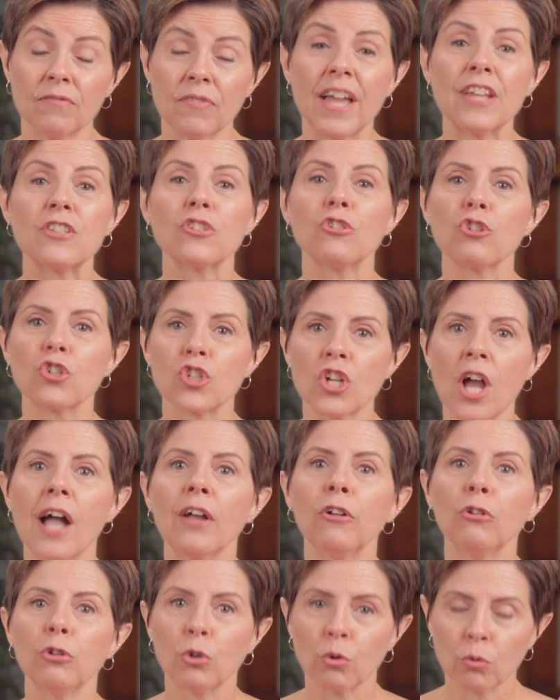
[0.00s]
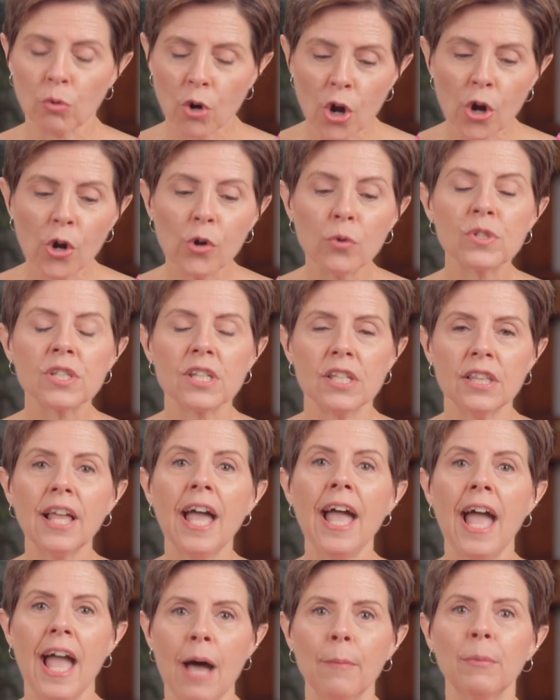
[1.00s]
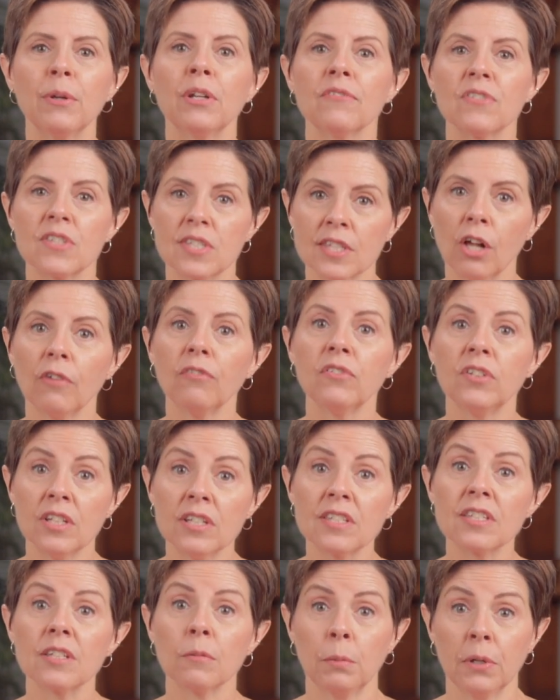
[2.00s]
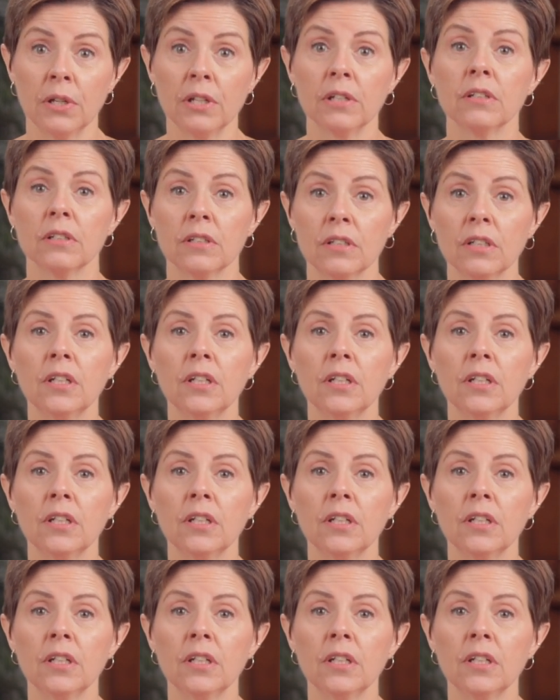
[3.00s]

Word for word: as your child grows in the habit of self-discipline,